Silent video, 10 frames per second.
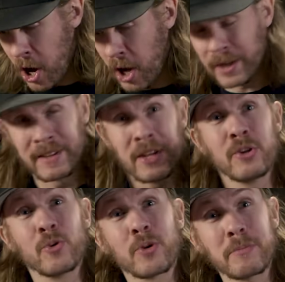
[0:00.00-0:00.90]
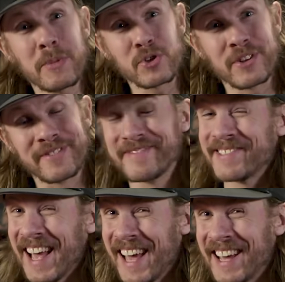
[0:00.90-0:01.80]
on Nordic Mission.
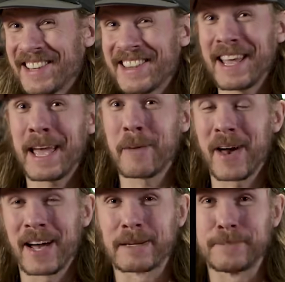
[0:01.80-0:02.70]
Hey, they came back.